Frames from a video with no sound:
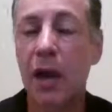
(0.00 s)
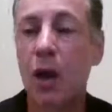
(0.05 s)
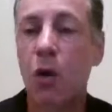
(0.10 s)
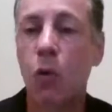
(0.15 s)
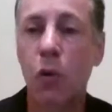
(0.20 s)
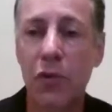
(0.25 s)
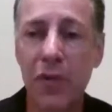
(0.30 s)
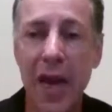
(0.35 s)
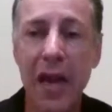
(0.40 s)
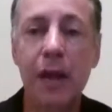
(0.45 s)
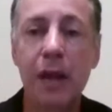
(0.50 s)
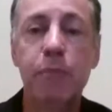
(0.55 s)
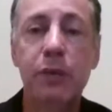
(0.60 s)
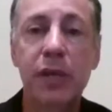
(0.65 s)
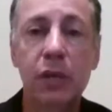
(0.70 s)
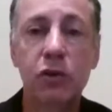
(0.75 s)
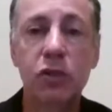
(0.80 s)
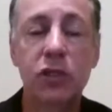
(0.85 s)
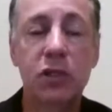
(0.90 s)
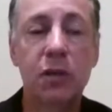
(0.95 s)
Well, that
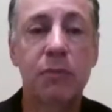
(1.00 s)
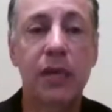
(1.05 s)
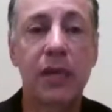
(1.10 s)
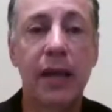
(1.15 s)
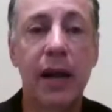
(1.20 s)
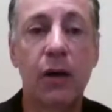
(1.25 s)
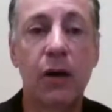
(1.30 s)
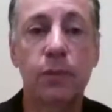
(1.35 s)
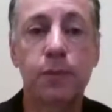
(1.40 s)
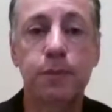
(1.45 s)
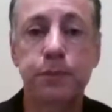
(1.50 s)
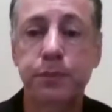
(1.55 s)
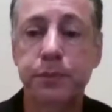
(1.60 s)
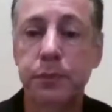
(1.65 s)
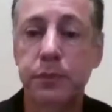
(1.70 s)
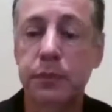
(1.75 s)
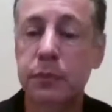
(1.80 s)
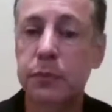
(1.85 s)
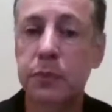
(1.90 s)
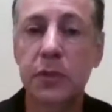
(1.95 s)
appeals to me now.
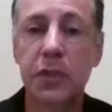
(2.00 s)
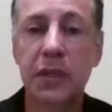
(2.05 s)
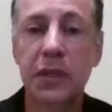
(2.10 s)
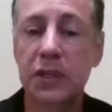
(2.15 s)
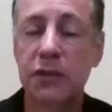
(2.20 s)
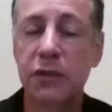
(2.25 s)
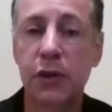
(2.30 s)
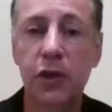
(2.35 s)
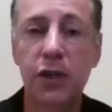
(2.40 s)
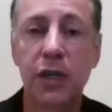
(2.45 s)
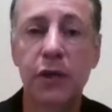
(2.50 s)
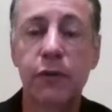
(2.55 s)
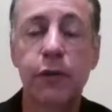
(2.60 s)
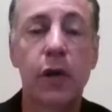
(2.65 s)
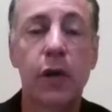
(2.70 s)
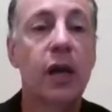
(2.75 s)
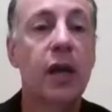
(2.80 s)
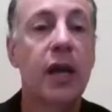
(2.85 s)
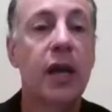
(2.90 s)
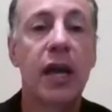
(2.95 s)
It's very
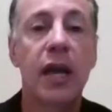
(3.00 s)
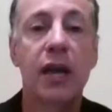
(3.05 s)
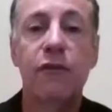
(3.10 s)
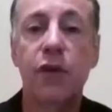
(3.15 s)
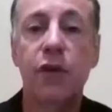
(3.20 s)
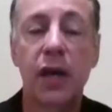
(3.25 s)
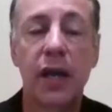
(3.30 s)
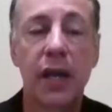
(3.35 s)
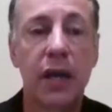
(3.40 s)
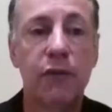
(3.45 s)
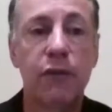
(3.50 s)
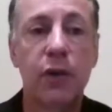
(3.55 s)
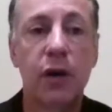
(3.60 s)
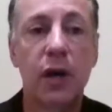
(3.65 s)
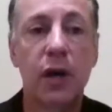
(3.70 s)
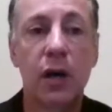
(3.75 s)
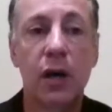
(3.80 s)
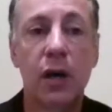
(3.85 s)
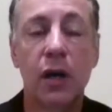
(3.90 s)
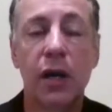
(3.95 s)
different. If
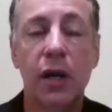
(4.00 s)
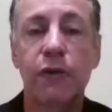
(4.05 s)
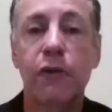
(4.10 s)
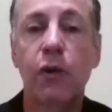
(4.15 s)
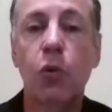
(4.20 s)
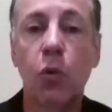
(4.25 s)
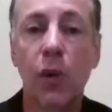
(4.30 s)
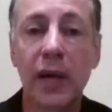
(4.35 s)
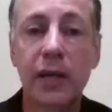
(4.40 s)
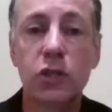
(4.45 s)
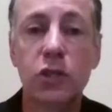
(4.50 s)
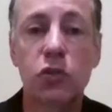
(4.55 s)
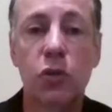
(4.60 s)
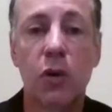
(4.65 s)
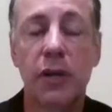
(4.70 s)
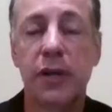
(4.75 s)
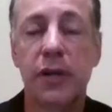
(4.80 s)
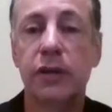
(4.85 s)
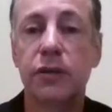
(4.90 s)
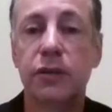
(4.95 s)
a
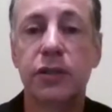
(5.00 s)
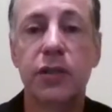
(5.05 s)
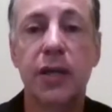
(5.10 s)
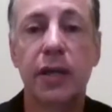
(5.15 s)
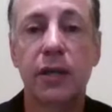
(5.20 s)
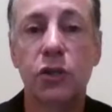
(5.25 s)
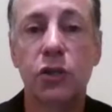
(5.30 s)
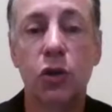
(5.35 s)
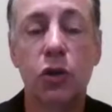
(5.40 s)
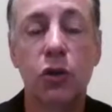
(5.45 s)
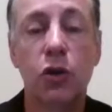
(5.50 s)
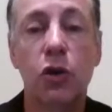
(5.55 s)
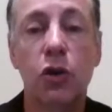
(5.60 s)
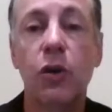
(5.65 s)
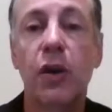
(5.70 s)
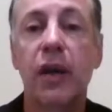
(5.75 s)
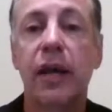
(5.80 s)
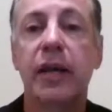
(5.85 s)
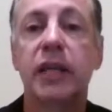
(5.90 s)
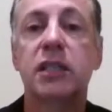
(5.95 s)
restaurant here in San Antonio
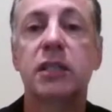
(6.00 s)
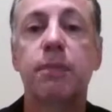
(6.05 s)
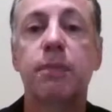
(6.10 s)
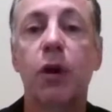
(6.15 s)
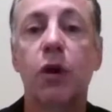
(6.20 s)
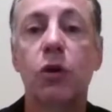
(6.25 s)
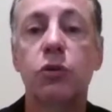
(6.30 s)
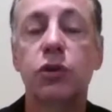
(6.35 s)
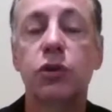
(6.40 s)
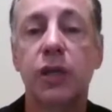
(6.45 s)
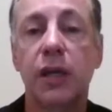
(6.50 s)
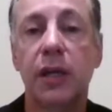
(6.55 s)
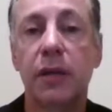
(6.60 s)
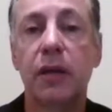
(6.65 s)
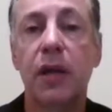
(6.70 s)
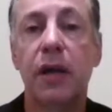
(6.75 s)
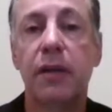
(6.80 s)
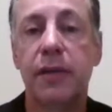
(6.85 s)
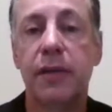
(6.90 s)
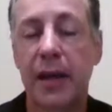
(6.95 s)
is posting
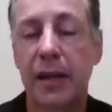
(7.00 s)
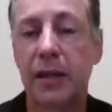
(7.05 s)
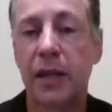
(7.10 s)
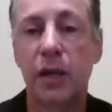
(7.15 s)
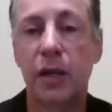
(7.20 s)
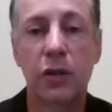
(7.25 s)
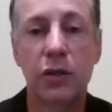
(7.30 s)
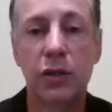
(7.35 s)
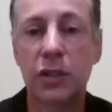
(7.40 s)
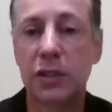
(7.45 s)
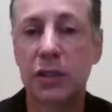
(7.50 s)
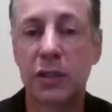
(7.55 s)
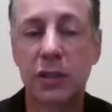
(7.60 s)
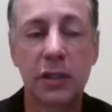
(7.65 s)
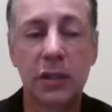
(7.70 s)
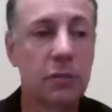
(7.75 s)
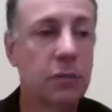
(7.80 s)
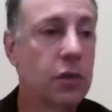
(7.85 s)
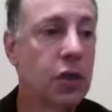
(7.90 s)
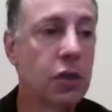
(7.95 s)
that they're
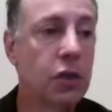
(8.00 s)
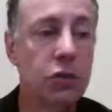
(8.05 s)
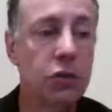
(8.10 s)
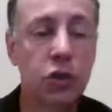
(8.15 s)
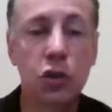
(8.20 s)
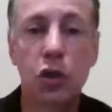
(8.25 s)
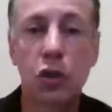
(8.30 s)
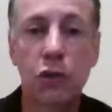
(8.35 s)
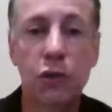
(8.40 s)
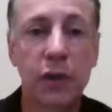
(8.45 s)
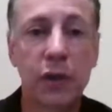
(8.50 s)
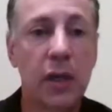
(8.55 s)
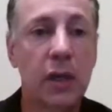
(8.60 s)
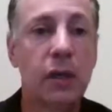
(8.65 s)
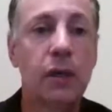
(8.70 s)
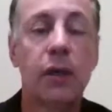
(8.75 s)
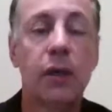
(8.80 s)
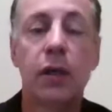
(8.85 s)
serving